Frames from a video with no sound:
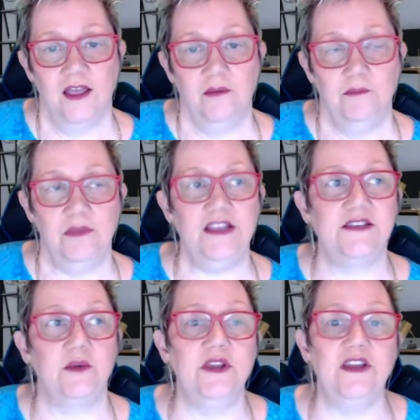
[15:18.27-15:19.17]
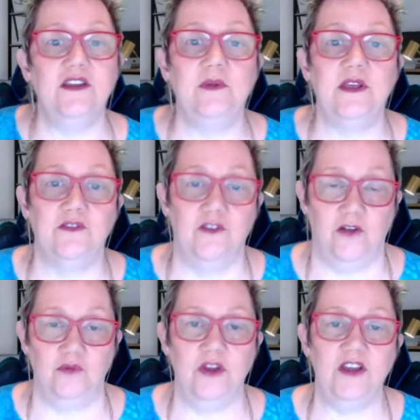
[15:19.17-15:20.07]
means that we need to be
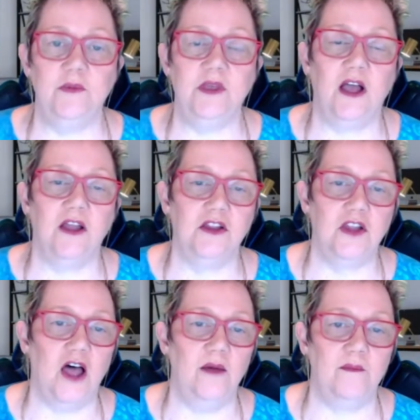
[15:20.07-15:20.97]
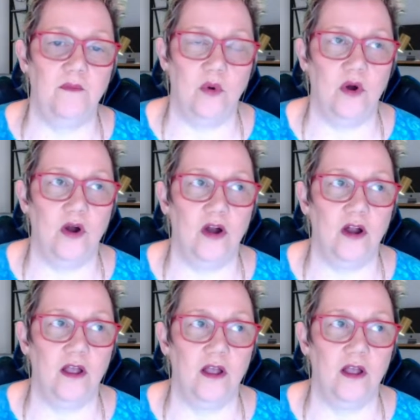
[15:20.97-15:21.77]
involved. We need to be a lot more